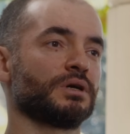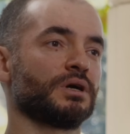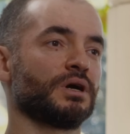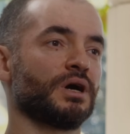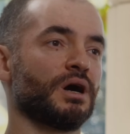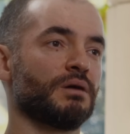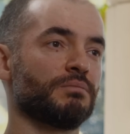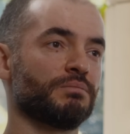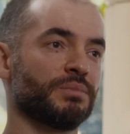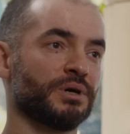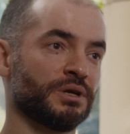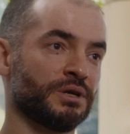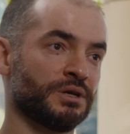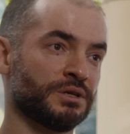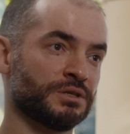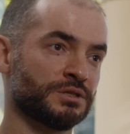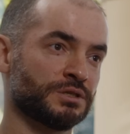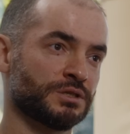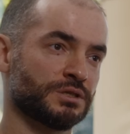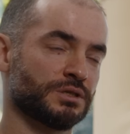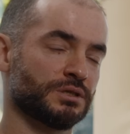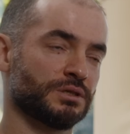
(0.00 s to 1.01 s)

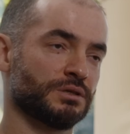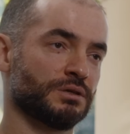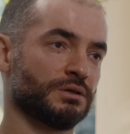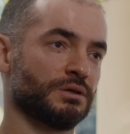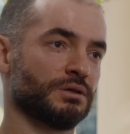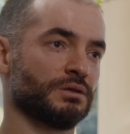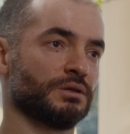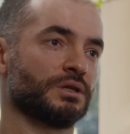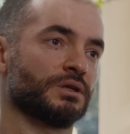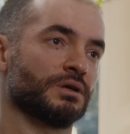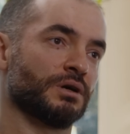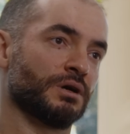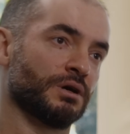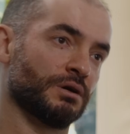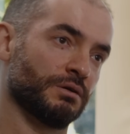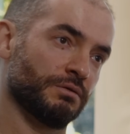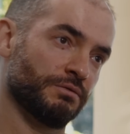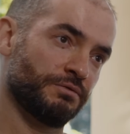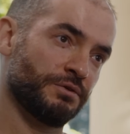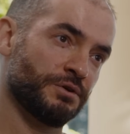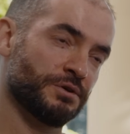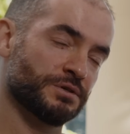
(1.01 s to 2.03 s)
companies that are
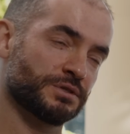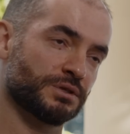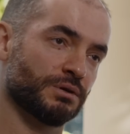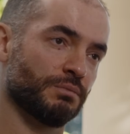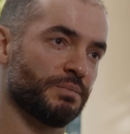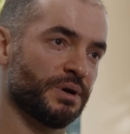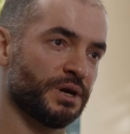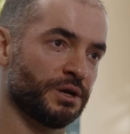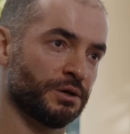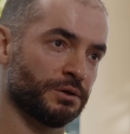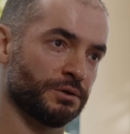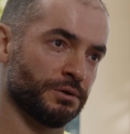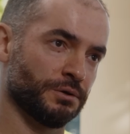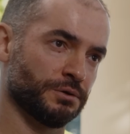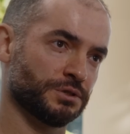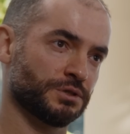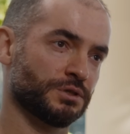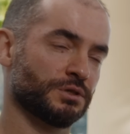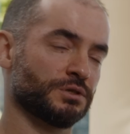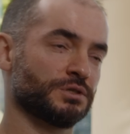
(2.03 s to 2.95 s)
fierce competitors